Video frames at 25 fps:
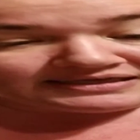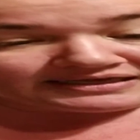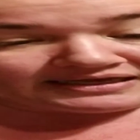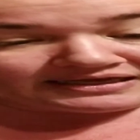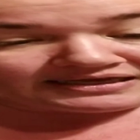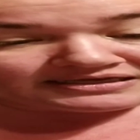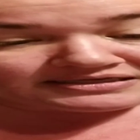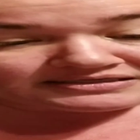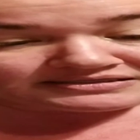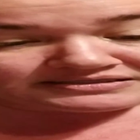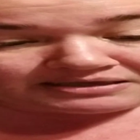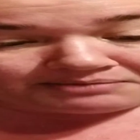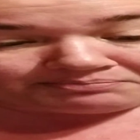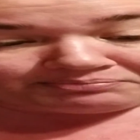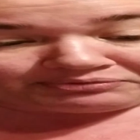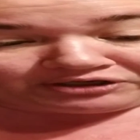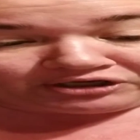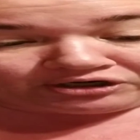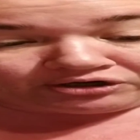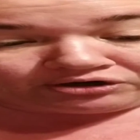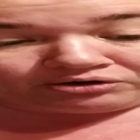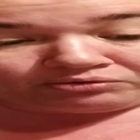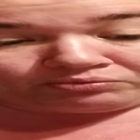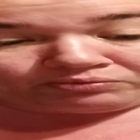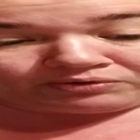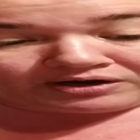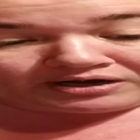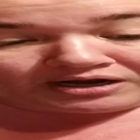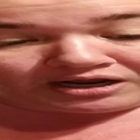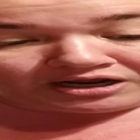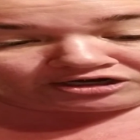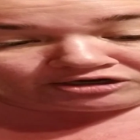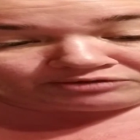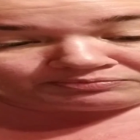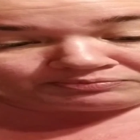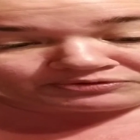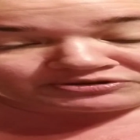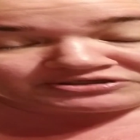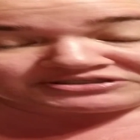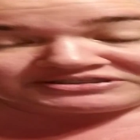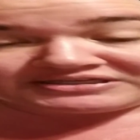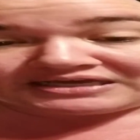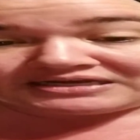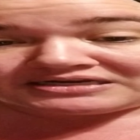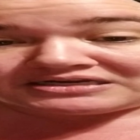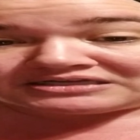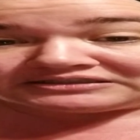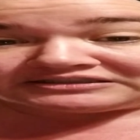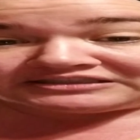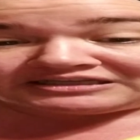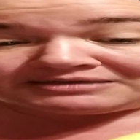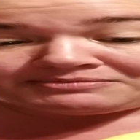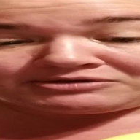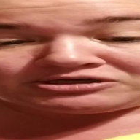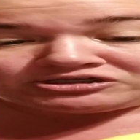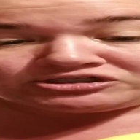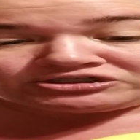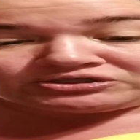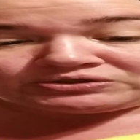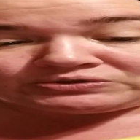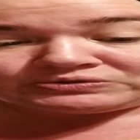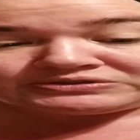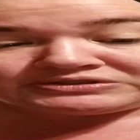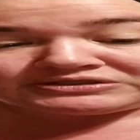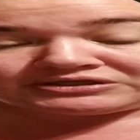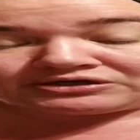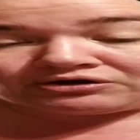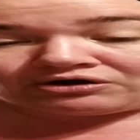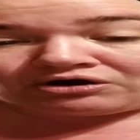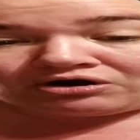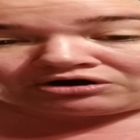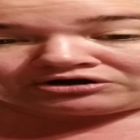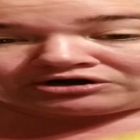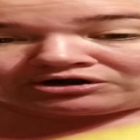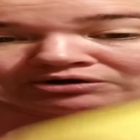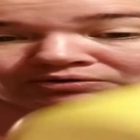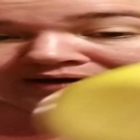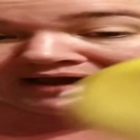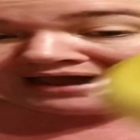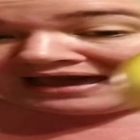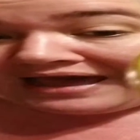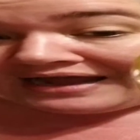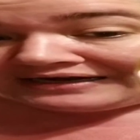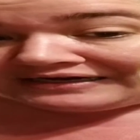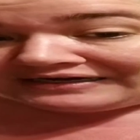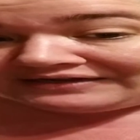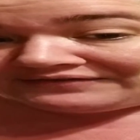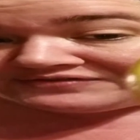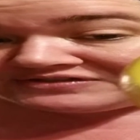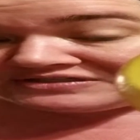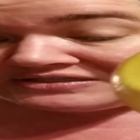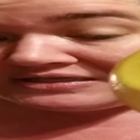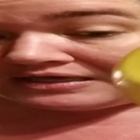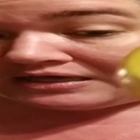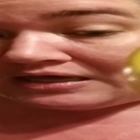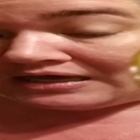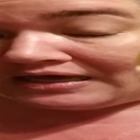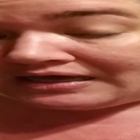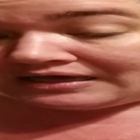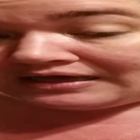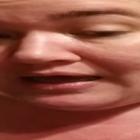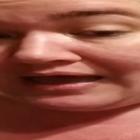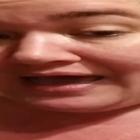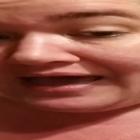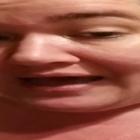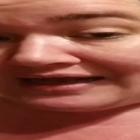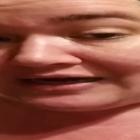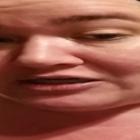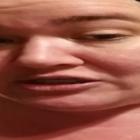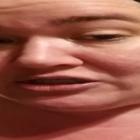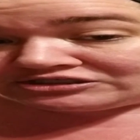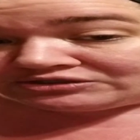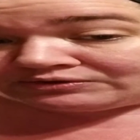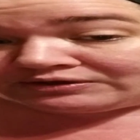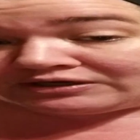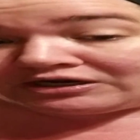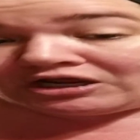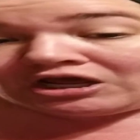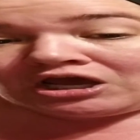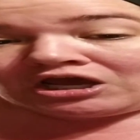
is pure 100% lemon juice. There are no additives added to it.